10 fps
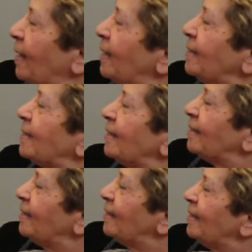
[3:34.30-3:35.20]

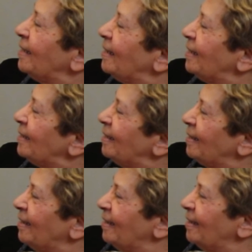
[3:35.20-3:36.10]

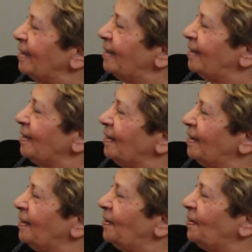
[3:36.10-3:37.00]

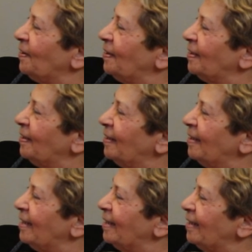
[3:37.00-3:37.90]

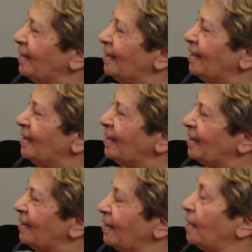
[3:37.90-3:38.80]

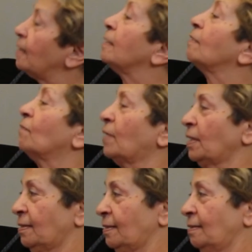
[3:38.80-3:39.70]

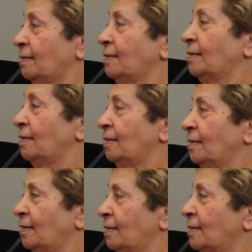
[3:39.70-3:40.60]

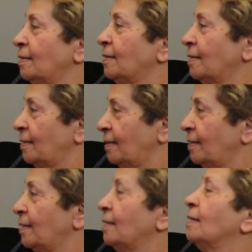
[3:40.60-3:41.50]

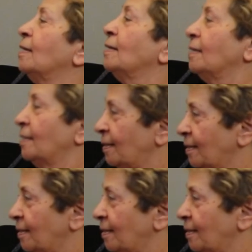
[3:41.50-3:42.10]
(not speaking)